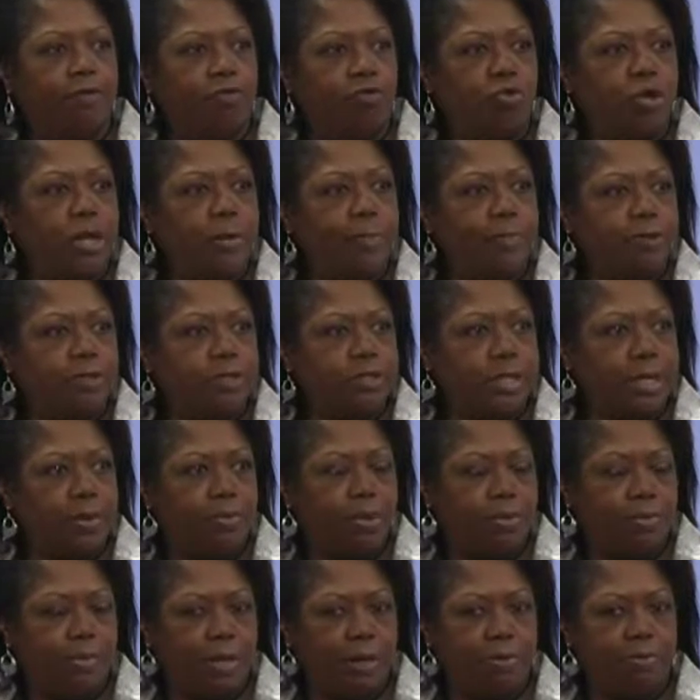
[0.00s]
40%
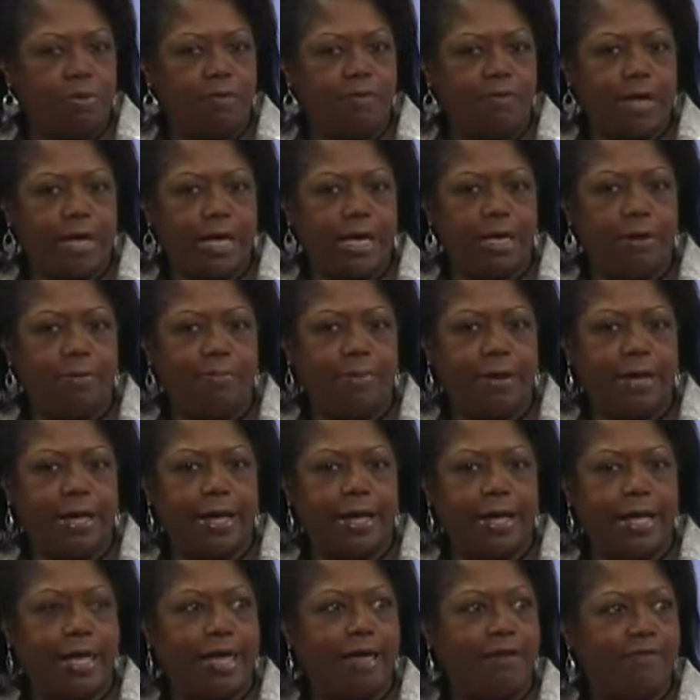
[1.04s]
would be provided
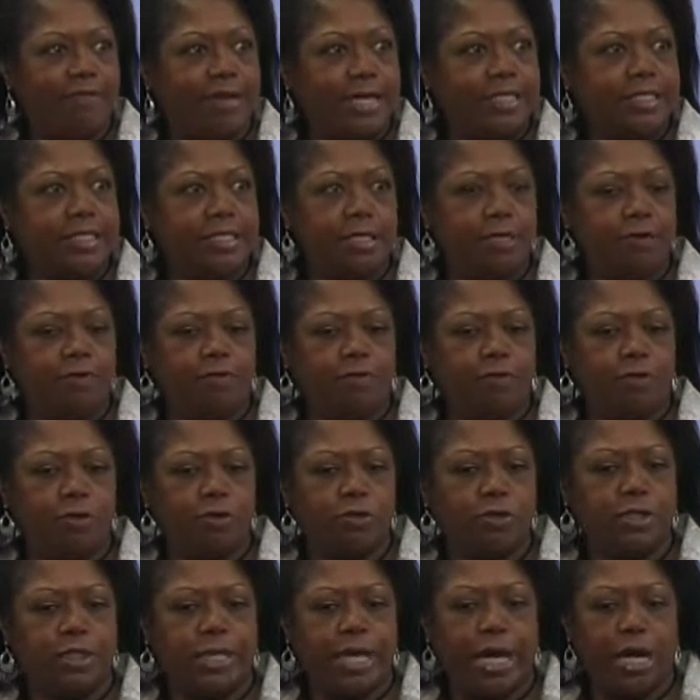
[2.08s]
by FSC
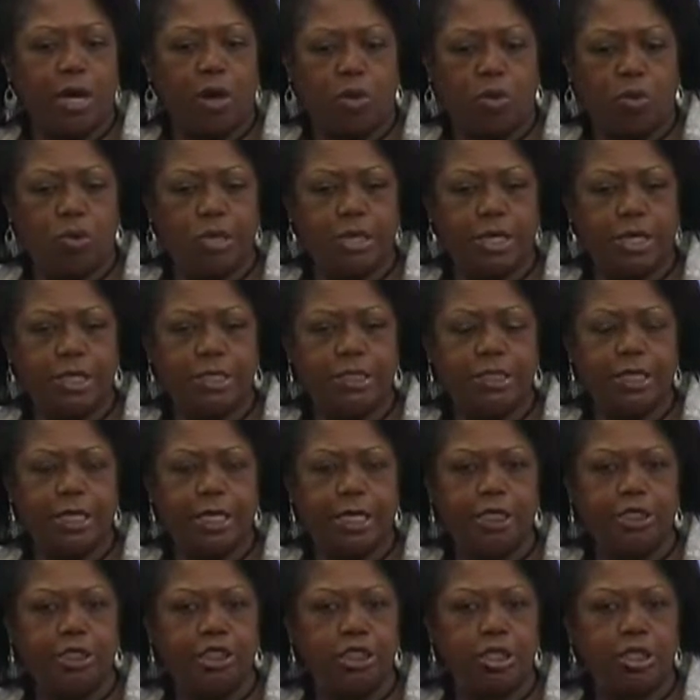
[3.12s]
First, our
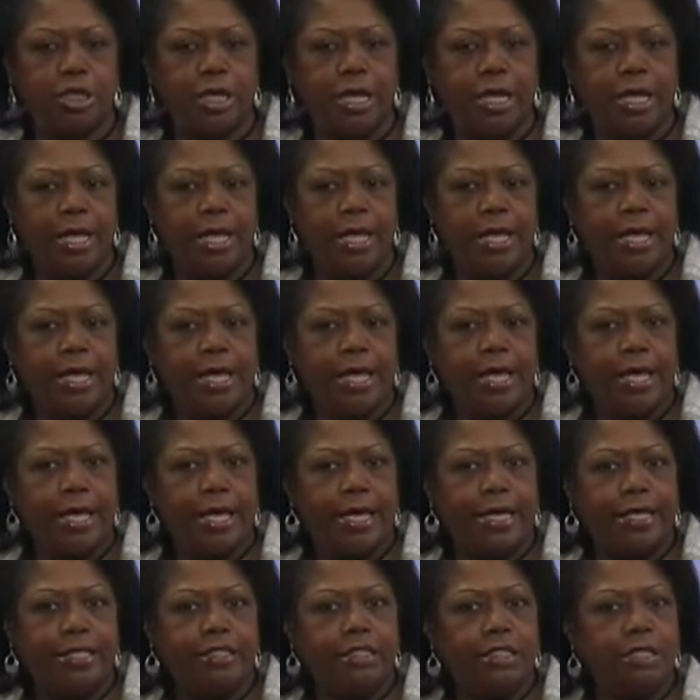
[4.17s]
organization,
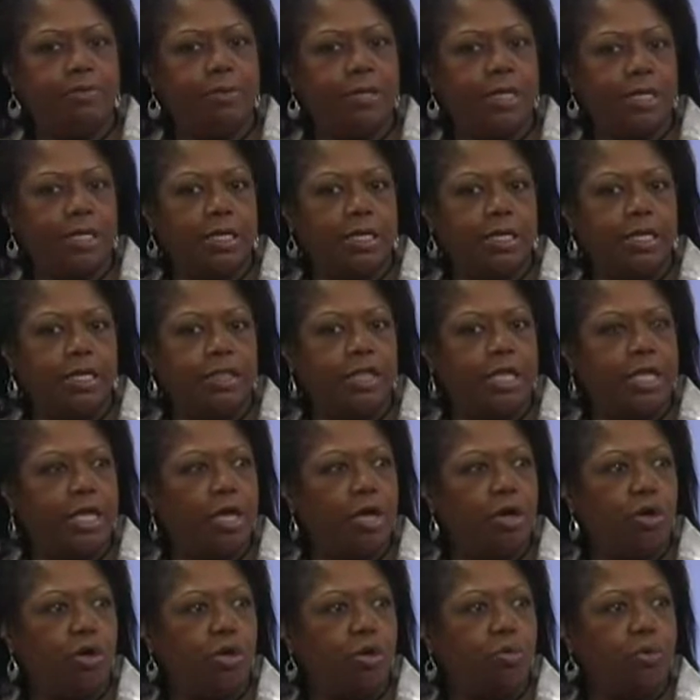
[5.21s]
and typically the
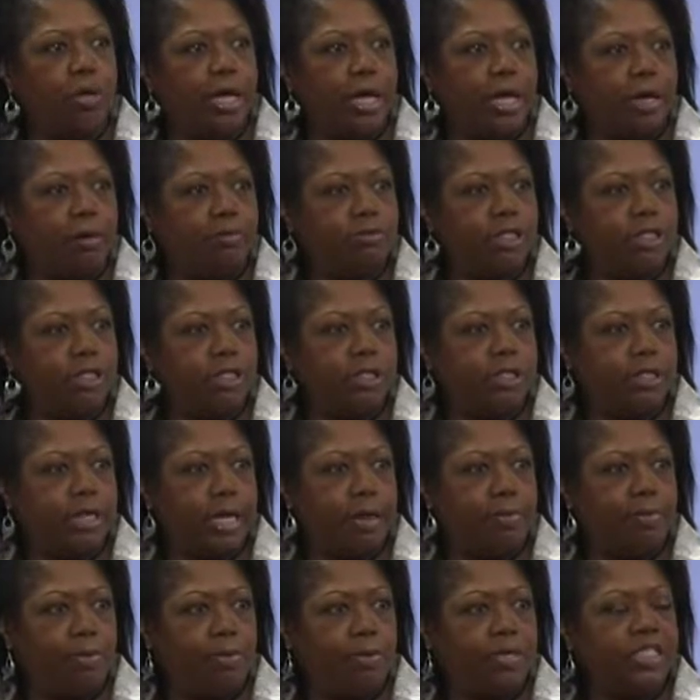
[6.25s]
owner would come to the
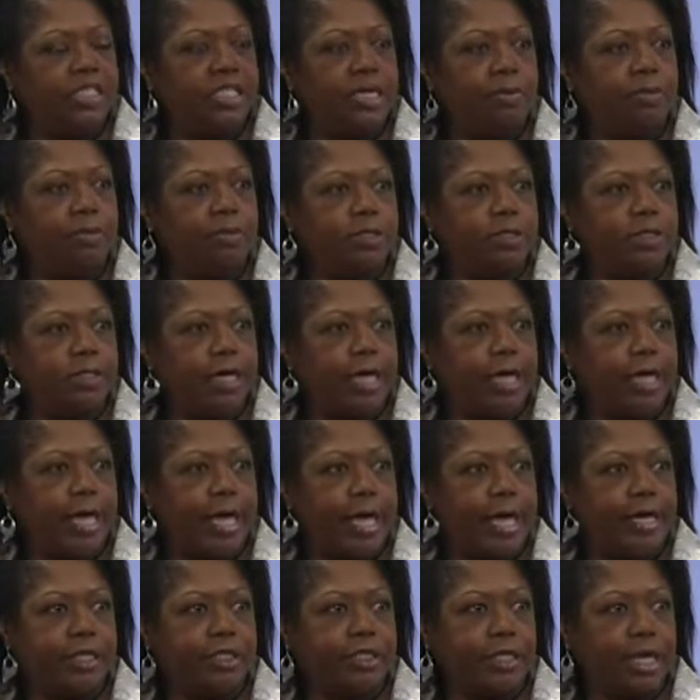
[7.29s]
table with 10%
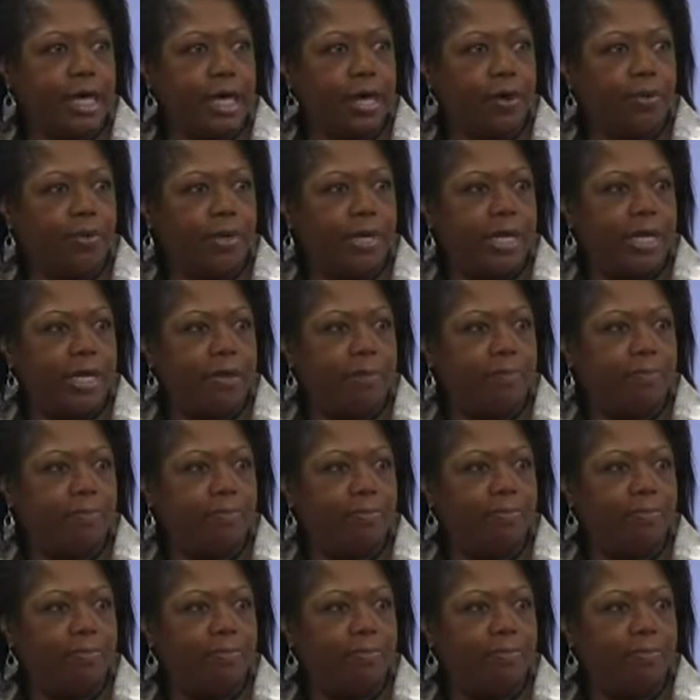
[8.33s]
cash equity.